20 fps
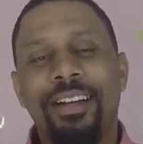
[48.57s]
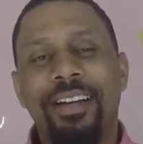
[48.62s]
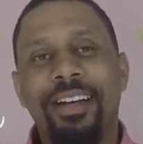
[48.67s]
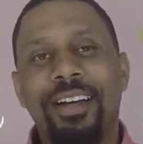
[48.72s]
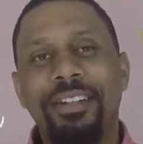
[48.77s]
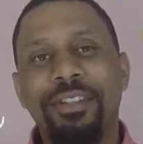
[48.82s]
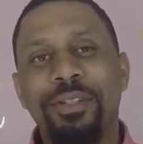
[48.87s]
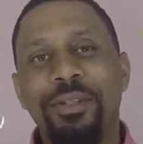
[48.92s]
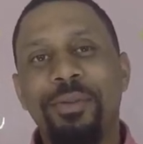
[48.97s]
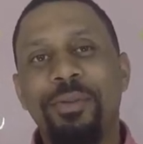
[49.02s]

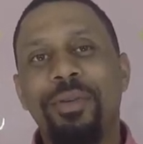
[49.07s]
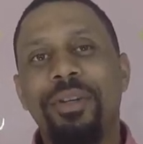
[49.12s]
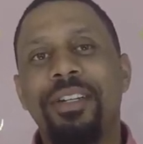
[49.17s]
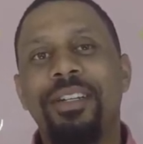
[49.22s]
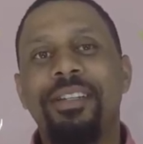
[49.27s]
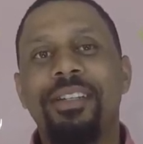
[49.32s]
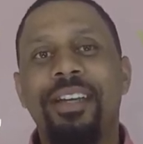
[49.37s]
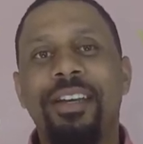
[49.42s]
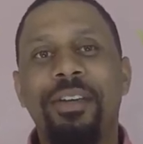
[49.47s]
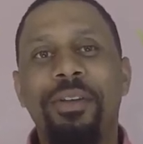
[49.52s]
I just
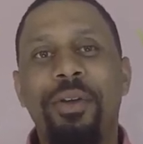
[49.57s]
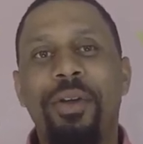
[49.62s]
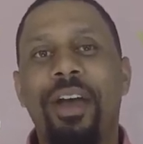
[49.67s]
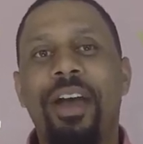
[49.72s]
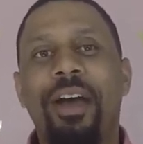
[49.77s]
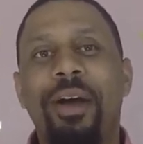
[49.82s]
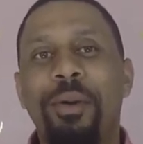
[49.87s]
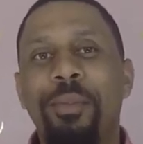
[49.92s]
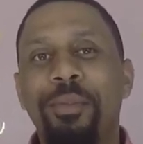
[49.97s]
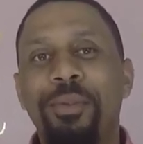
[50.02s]
wanted to tell you
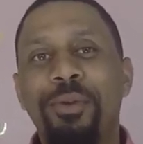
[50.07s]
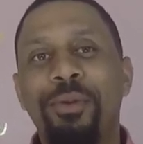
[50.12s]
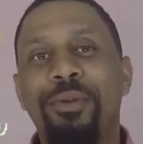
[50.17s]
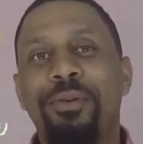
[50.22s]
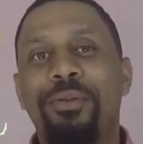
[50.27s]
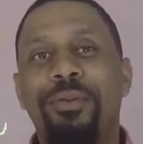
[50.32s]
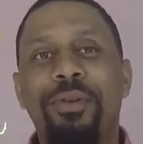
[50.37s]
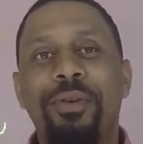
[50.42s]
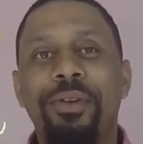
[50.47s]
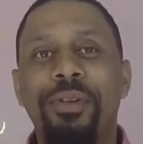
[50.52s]
how
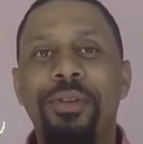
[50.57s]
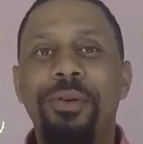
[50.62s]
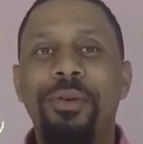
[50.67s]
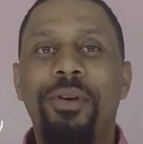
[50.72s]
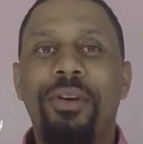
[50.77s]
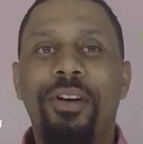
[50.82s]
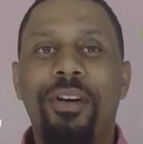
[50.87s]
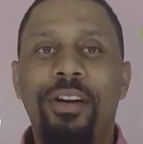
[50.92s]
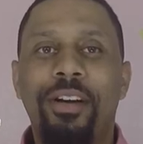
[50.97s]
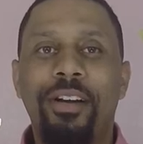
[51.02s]
beautiful you
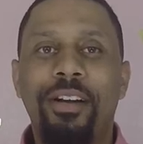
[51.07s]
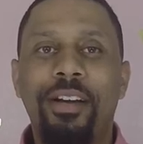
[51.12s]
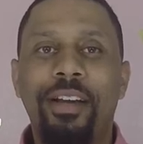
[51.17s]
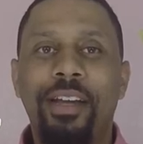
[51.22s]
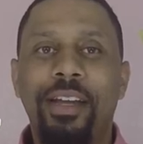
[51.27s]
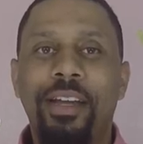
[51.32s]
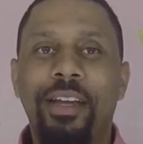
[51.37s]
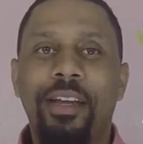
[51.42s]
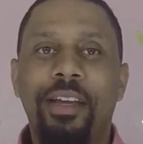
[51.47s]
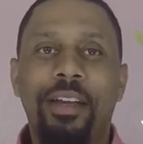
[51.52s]
are
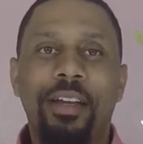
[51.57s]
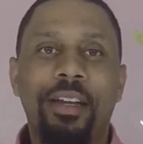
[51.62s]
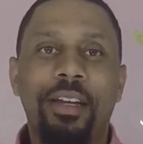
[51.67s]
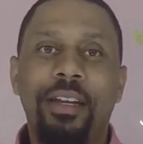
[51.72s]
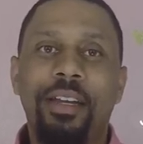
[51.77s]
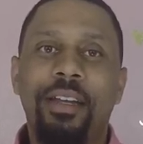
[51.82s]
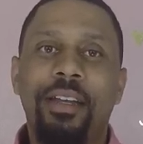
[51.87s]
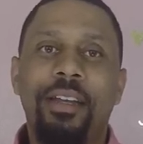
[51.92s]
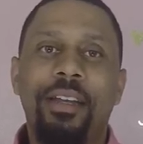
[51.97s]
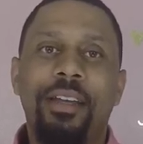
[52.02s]
and
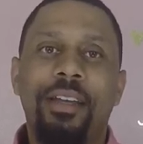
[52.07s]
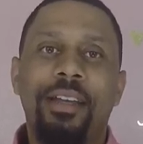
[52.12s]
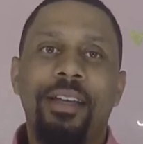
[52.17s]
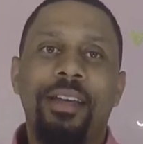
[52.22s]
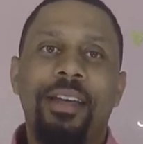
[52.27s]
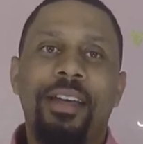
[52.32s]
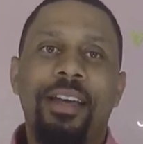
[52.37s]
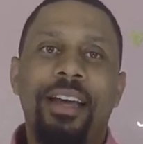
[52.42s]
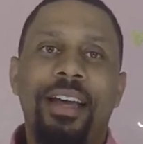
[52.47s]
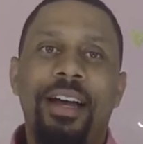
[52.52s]

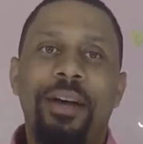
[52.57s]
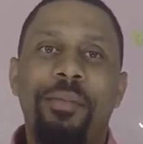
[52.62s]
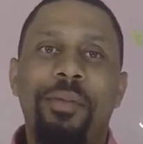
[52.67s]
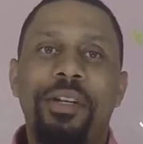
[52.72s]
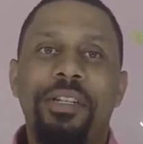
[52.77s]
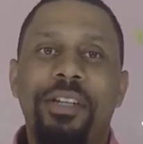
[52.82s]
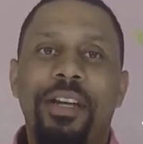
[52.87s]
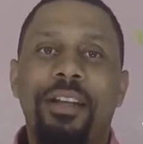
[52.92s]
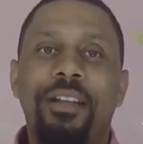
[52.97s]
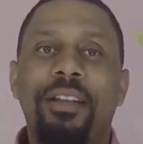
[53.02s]
how
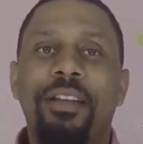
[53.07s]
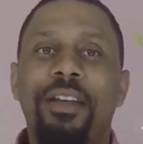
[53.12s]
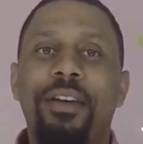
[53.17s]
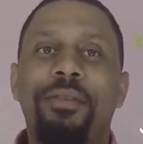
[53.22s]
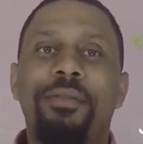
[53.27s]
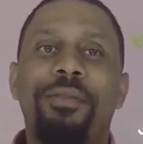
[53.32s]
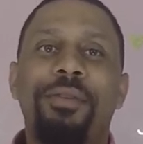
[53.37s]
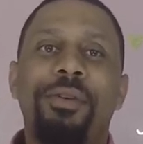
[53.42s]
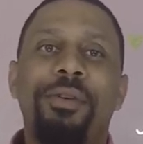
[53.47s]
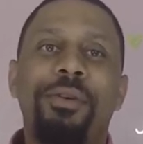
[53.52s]
much I
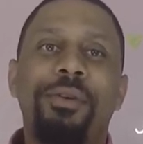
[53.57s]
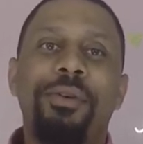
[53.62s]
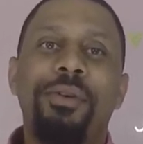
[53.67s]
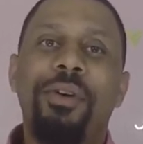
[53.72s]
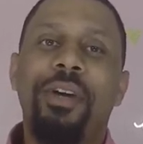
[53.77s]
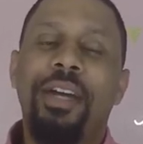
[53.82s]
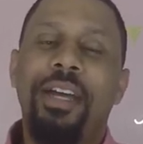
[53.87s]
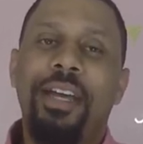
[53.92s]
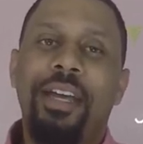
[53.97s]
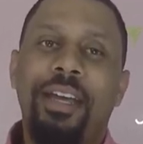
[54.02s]
love you,
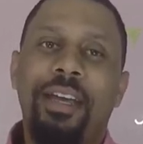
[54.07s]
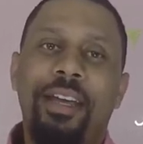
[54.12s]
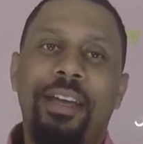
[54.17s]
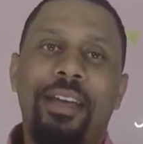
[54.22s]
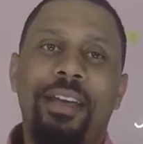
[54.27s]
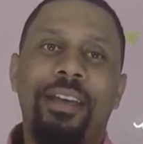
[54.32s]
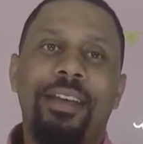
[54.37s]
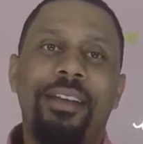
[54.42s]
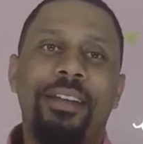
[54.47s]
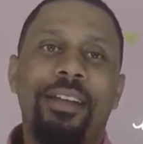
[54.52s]

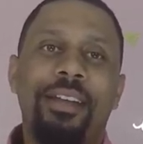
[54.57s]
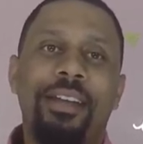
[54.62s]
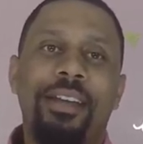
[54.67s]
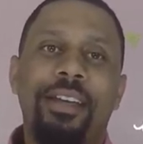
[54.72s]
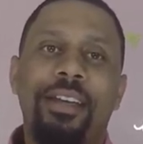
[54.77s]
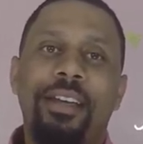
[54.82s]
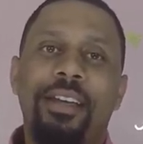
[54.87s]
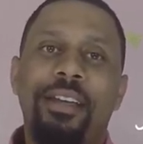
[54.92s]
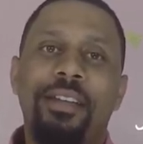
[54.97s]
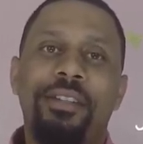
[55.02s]
and
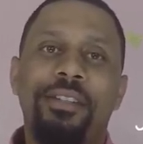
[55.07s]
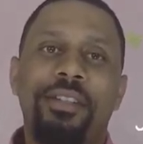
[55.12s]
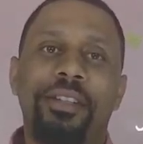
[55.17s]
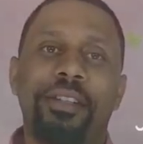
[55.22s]
it's